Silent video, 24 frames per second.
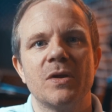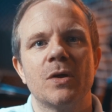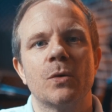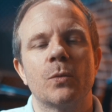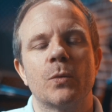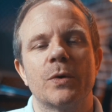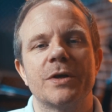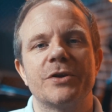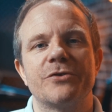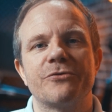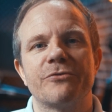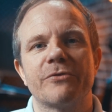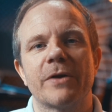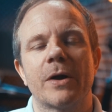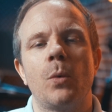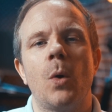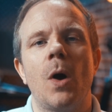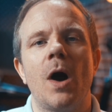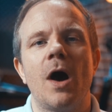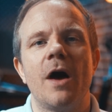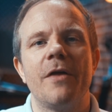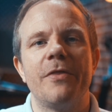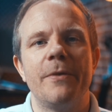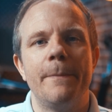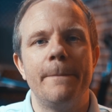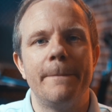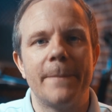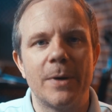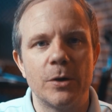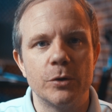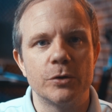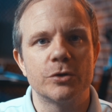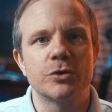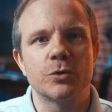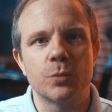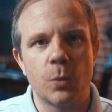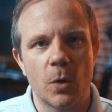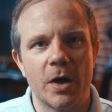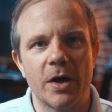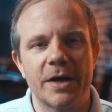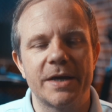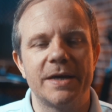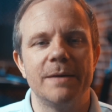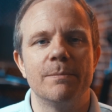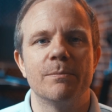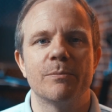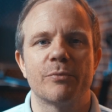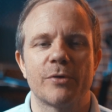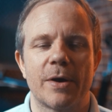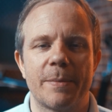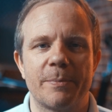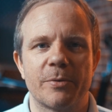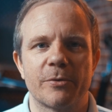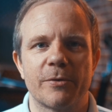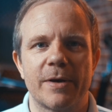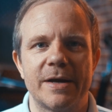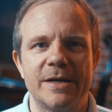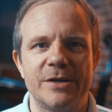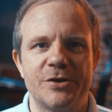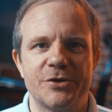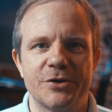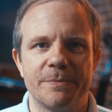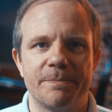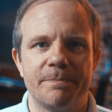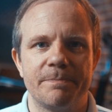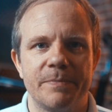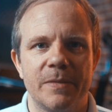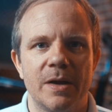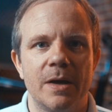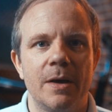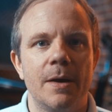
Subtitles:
which require the most work in preparation.